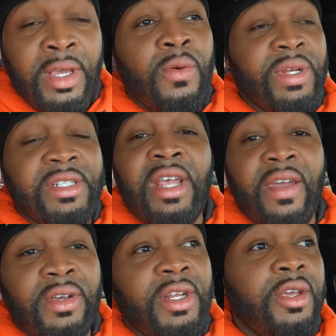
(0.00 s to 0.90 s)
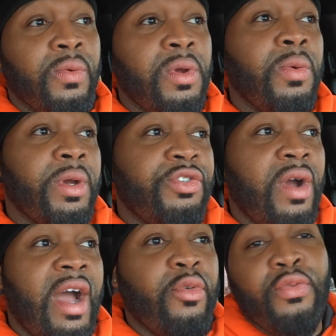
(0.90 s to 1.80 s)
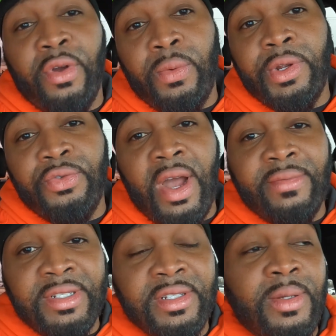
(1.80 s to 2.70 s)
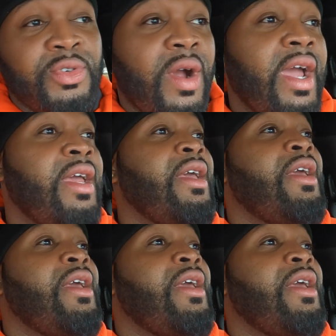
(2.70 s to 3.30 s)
which is heavier than your rear-wheel drive or front-wheel drive systems, right?